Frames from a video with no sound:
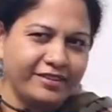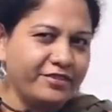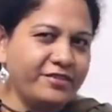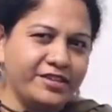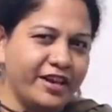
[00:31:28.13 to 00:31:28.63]

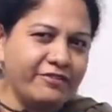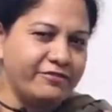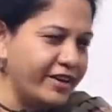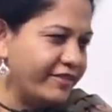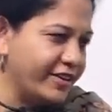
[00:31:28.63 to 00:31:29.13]
don't have
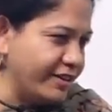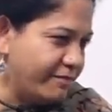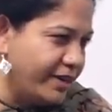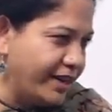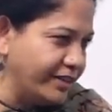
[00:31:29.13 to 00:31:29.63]
five-year
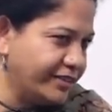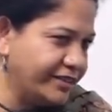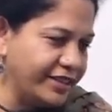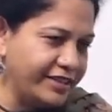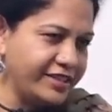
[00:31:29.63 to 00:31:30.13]
plans,
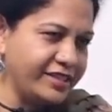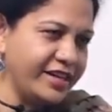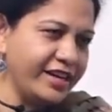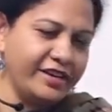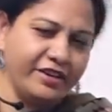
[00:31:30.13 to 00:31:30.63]
that this year